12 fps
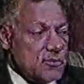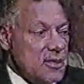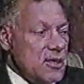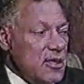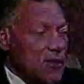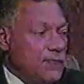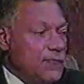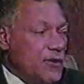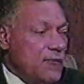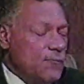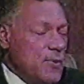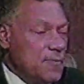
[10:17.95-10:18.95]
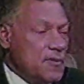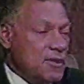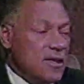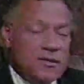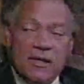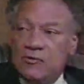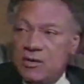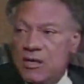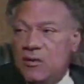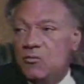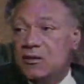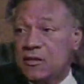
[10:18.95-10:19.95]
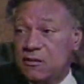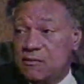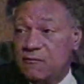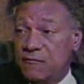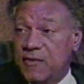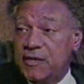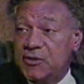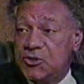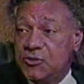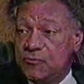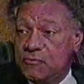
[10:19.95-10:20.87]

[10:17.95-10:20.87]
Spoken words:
if people think they're equal, they're going to fight you.